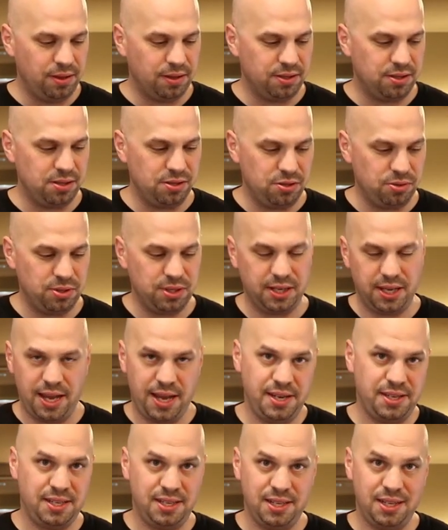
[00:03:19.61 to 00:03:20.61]
This is using
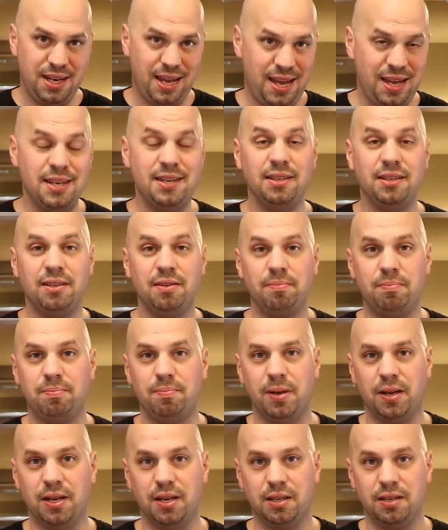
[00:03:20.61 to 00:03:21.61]
eighteen eight
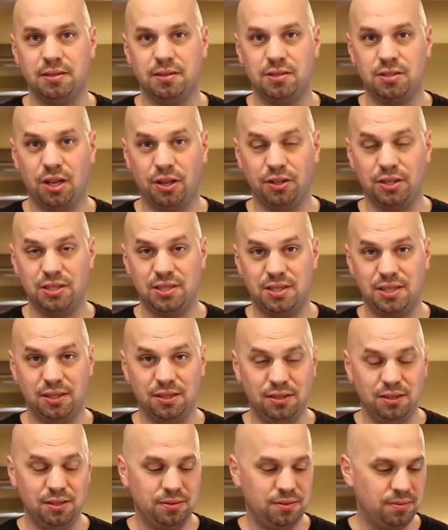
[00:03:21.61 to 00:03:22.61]
uh, solid
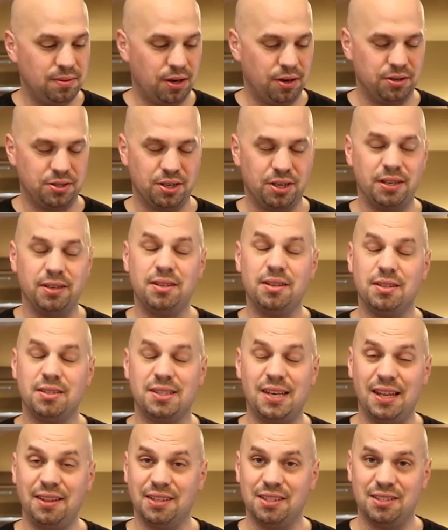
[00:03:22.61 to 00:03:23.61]
steel, or sorry,
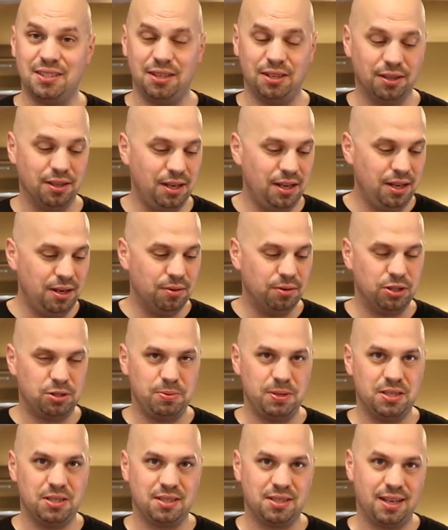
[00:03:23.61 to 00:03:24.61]
stainless steel, which
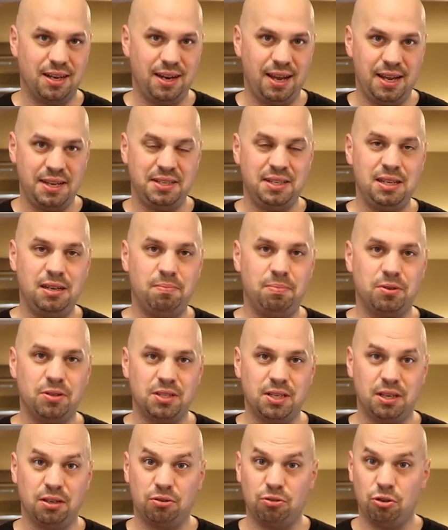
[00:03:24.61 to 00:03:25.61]
means it's got eighteen
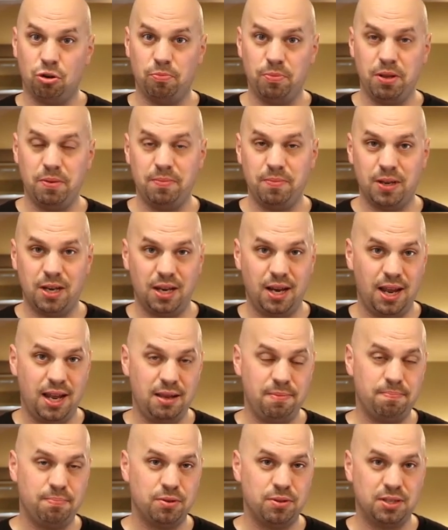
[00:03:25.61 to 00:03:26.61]
percent chromium and
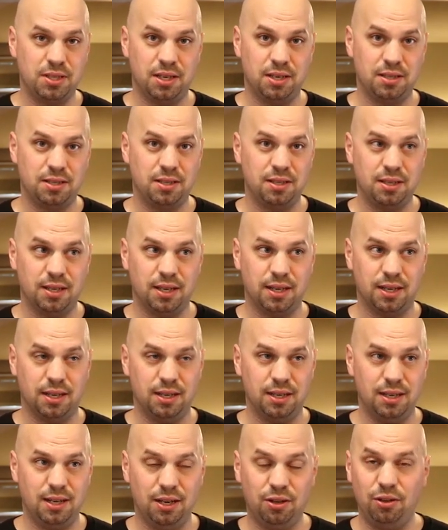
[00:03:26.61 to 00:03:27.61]
eight percent uh,
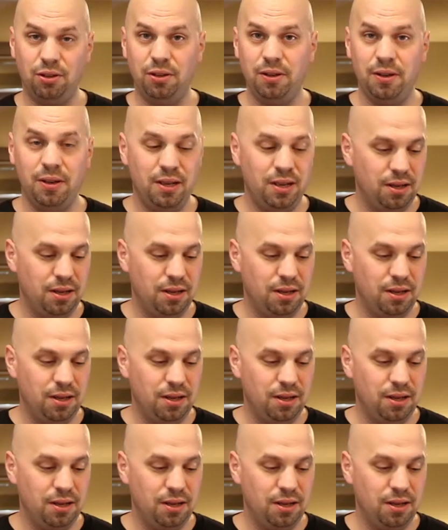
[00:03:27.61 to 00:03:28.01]
nickel.